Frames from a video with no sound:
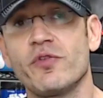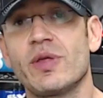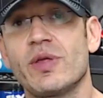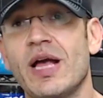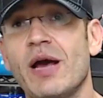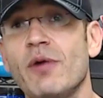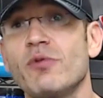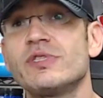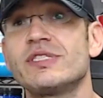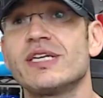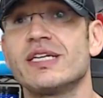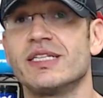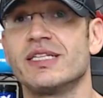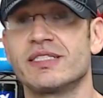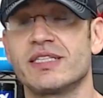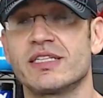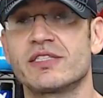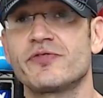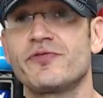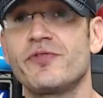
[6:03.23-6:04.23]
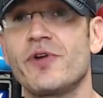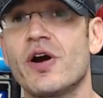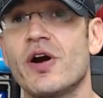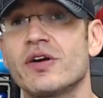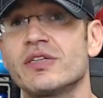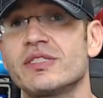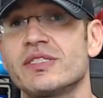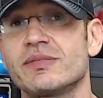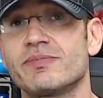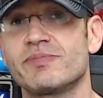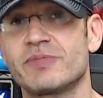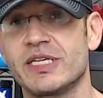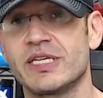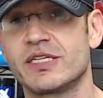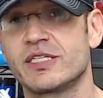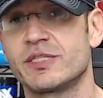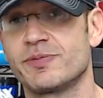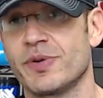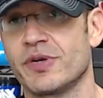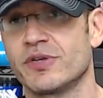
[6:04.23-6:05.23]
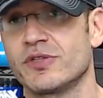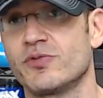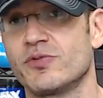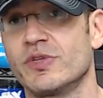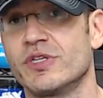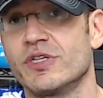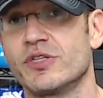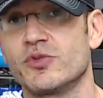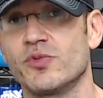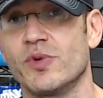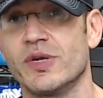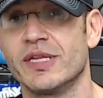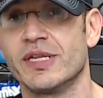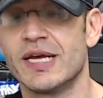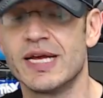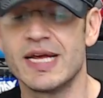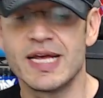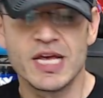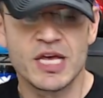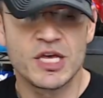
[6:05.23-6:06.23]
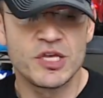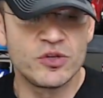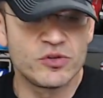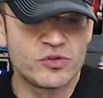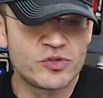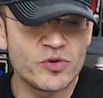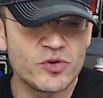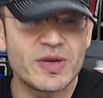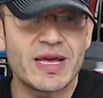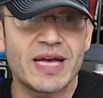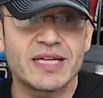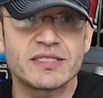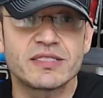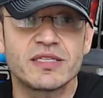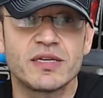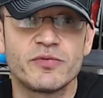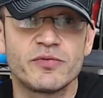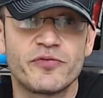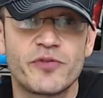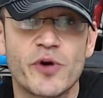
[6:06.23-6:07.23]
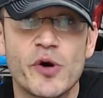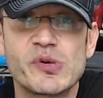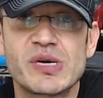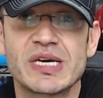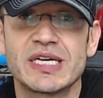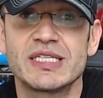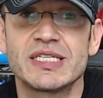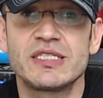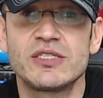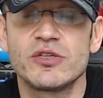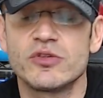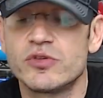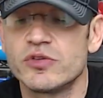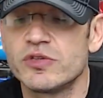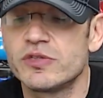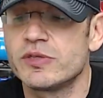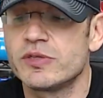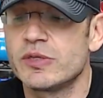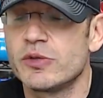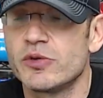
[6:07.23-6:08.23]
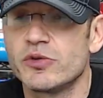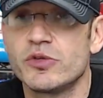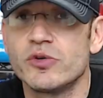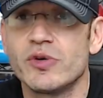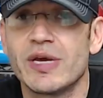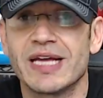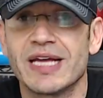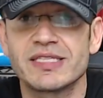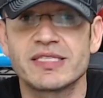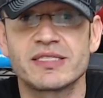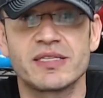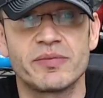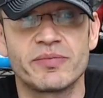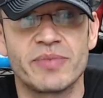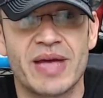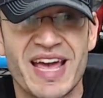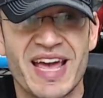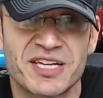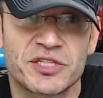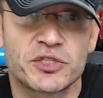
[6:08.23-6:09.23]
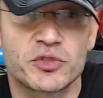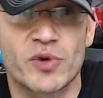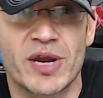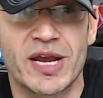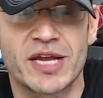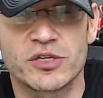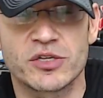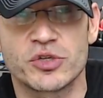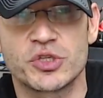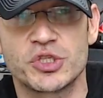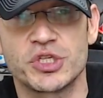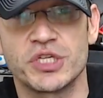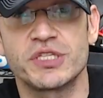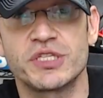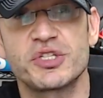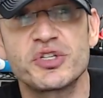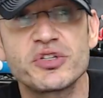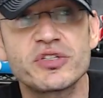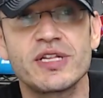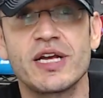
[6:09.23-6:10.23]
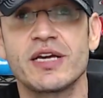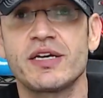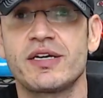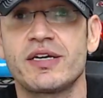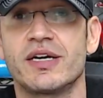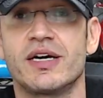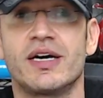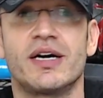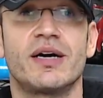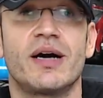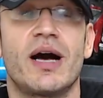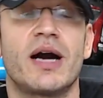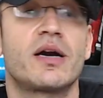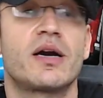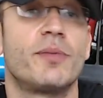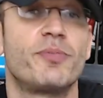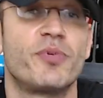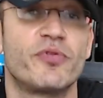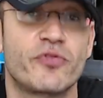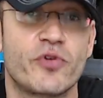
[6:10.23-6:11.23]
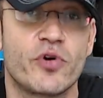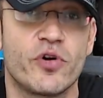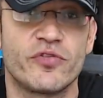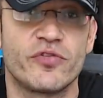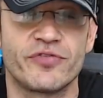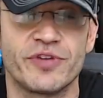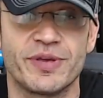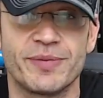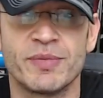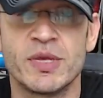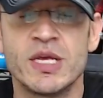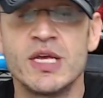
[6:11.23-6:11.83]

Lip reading: I would say this, as far as the experience with this one, you do get some focus, you do get some extra energy. It's just like a cup of coffee.